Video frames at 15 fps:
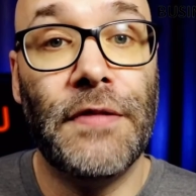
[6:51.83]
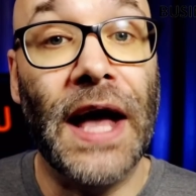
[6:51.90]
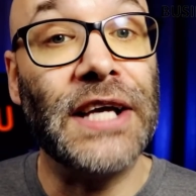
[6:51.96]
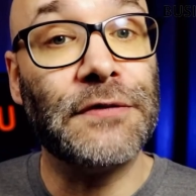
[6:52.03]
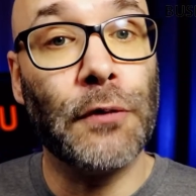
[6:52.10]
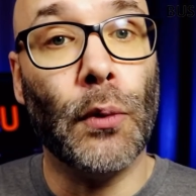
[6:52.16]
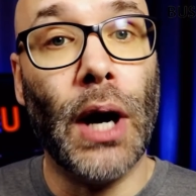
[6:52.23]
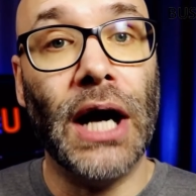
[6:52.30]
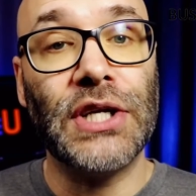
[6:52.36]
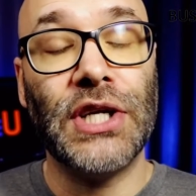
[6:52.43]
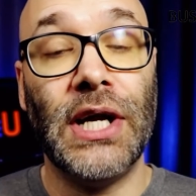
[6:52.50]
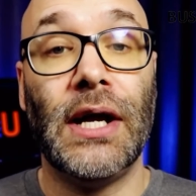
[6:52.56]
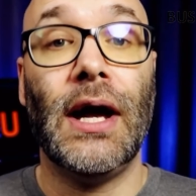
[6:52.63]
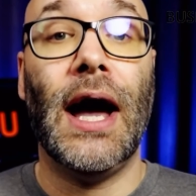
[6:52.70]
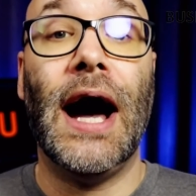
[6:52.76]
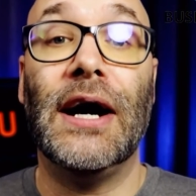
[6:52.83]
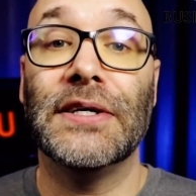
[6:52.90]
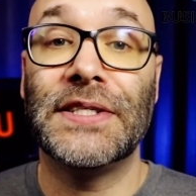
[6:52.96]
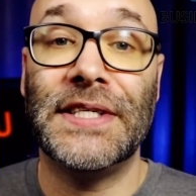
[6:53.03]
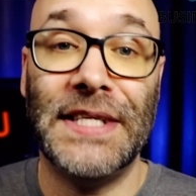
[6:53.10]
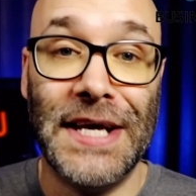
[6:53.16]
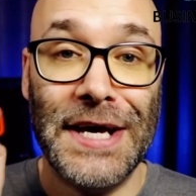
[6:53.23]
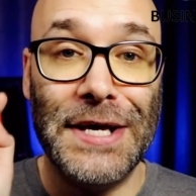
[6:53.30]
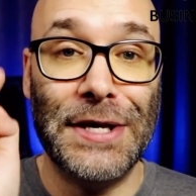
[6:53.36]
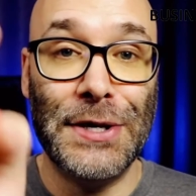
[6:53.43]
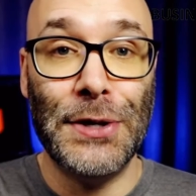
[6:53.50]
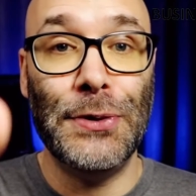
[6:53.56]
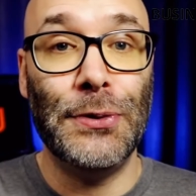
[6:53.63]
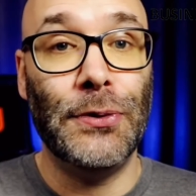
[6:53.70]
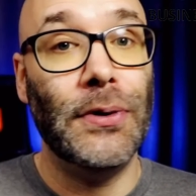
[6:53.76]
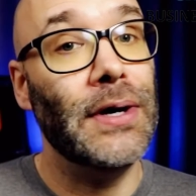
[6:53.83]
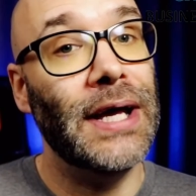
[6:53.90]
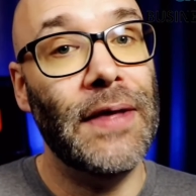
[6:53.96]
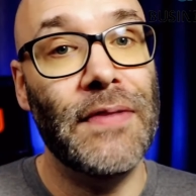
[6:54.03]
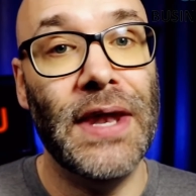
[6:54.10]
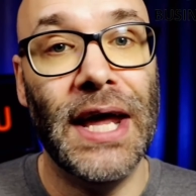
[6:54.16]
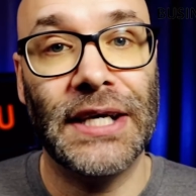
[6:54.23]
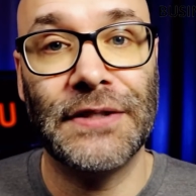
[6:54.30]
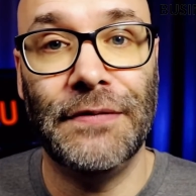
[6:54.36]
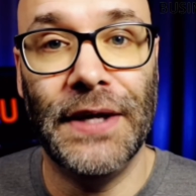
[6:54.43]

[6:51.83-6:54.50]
Thanks for watching. I'll see you in the next